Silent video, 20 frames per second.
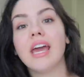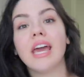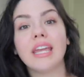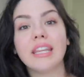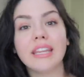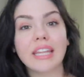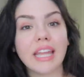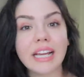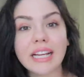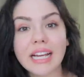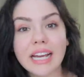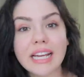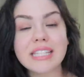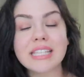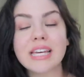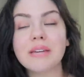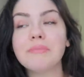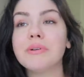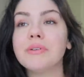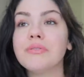and like I
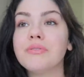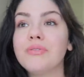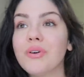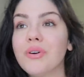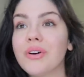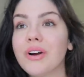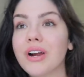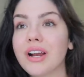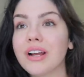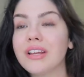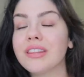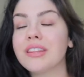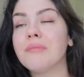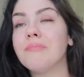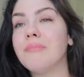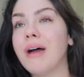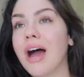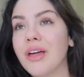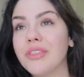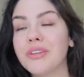said before, the
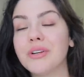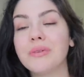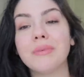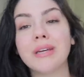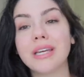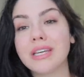bathroom